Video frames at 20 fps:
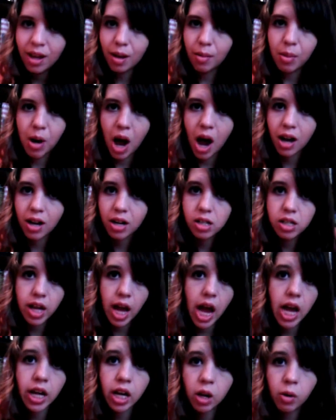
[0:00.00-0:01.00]
I'm not going to
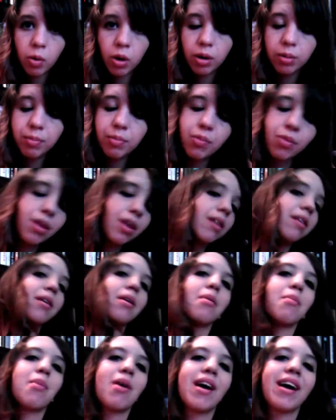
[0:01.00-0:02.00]
tag anyone.
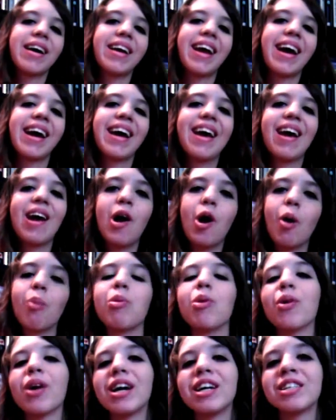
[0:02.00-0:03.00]
But I hope
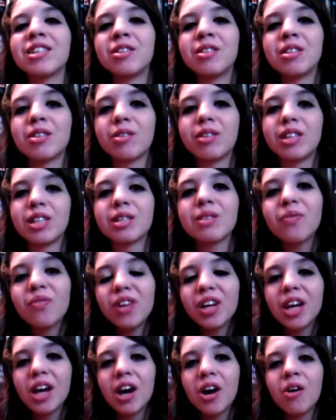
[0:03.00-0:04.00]
you guys enjoyed this
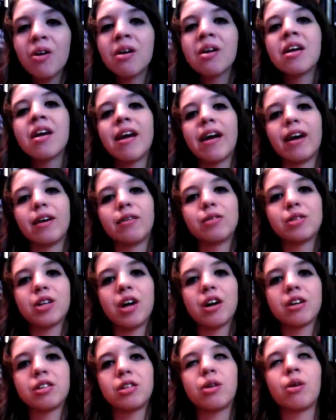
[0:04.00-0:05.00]
video. I will
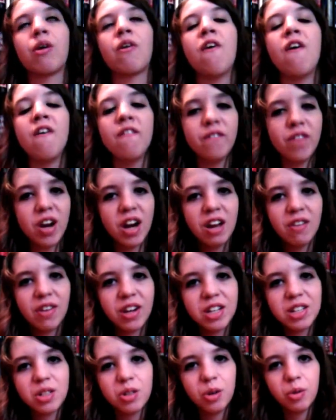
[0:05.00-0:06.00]
talk to you very,
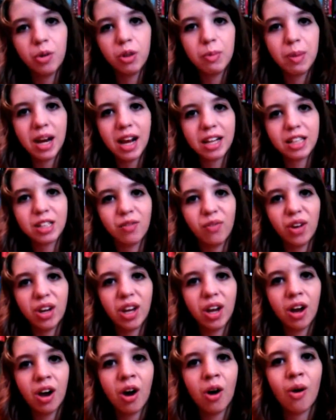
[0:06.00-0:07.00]
very soon with my next
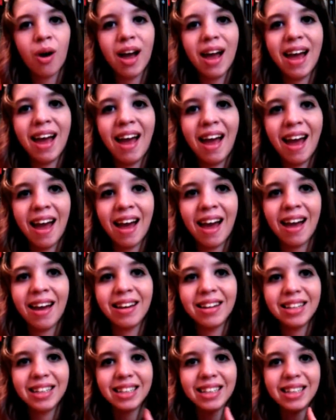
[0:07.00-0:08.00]
video, and